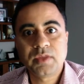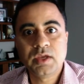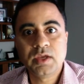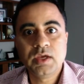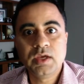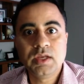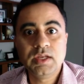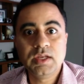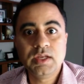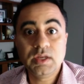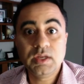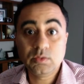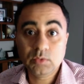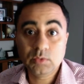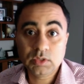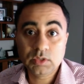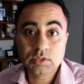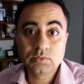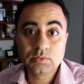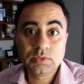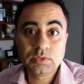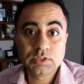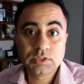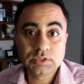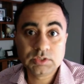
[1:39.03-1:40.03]
networked
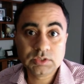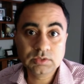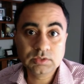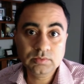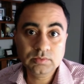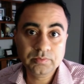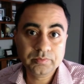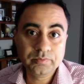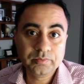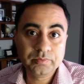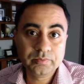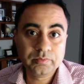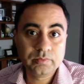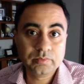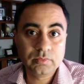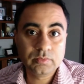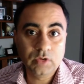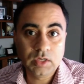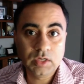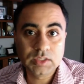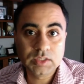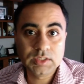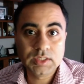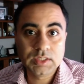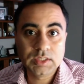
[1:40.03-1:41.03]
version
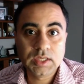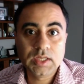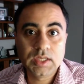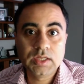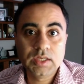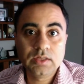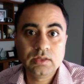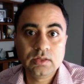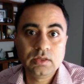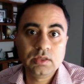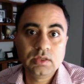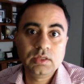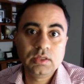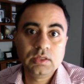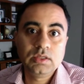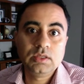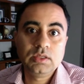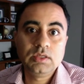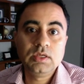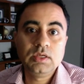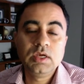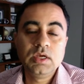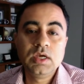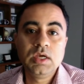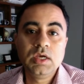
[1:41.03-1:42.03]
rather than the
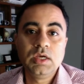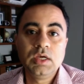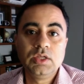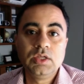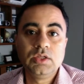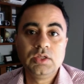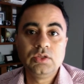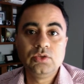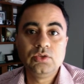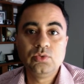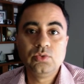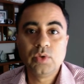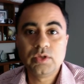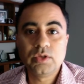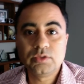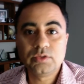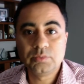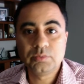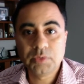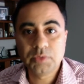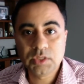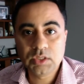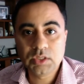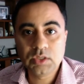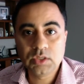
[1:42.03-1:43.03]

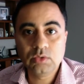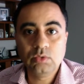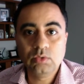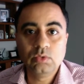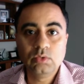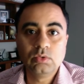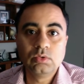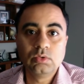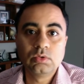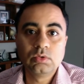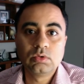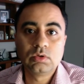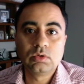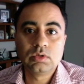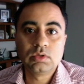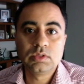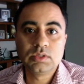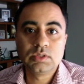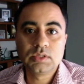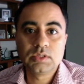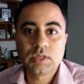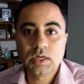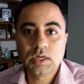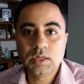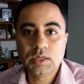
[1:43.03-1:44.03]
USB or the
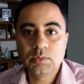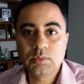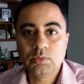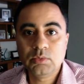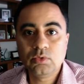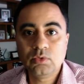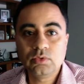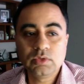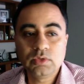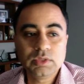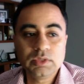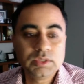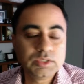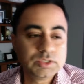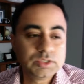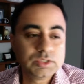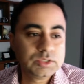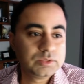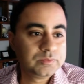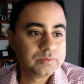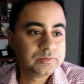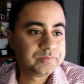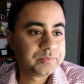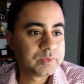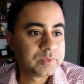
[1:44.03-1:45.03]
Thunderbolt
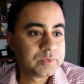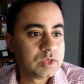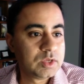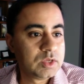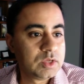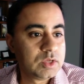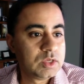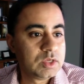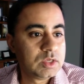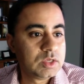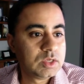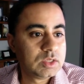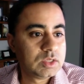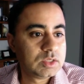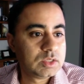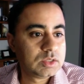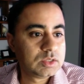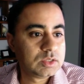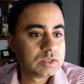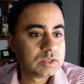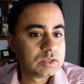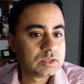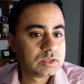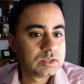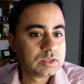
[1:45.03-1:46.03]
edition.
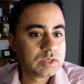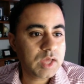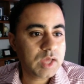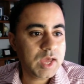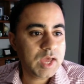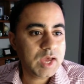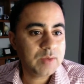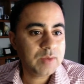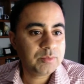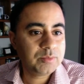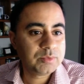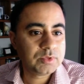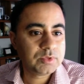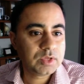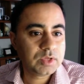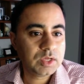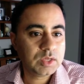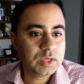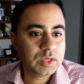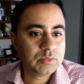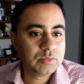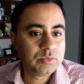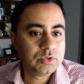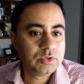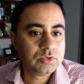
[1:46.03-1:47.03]
The apps I
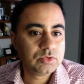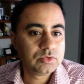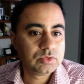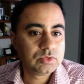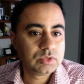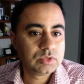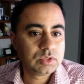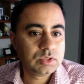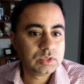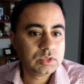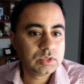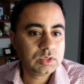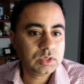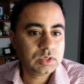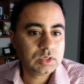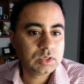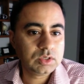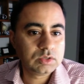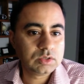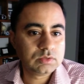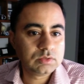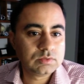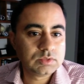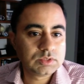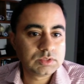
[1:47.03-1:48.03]
am using
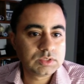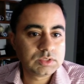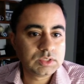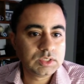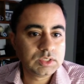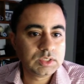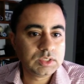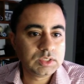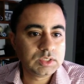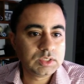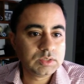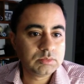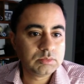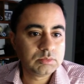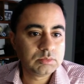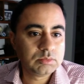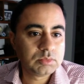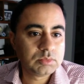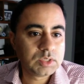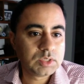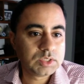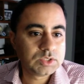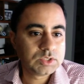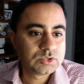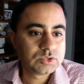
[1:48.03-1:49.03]
are obviously
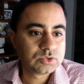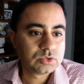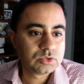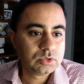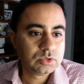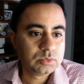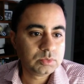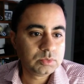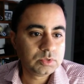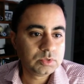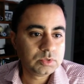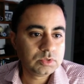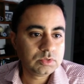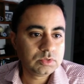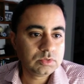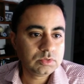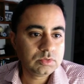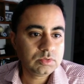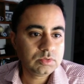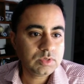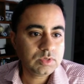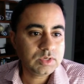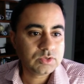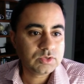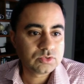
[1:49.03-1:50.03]
my
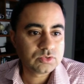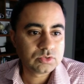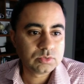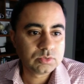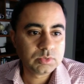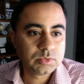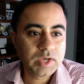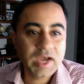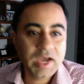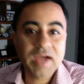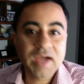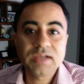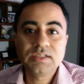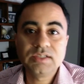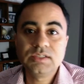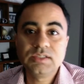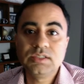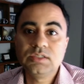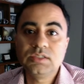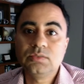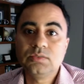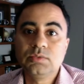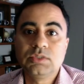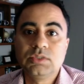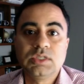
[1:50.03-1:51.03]
Drobo
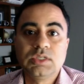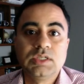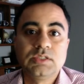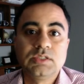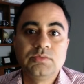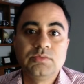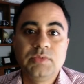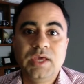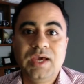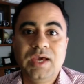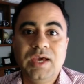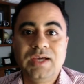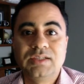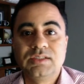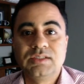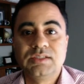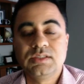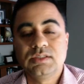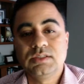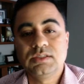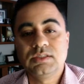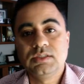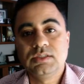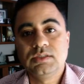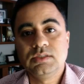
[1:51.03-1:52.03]
Access, which lets me
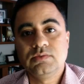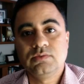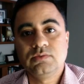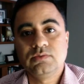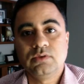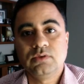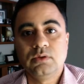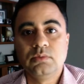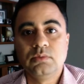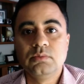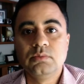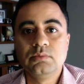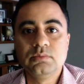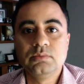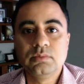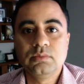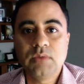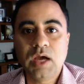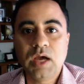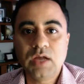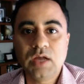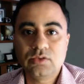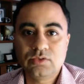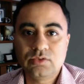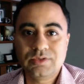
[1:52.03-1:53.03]
access this from
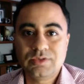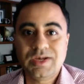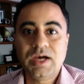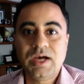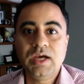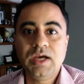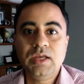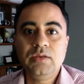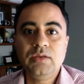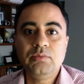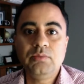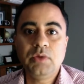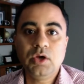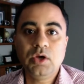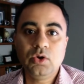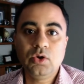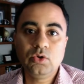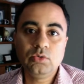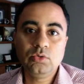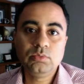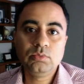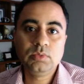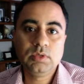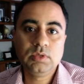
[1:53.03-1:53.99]
outside my home,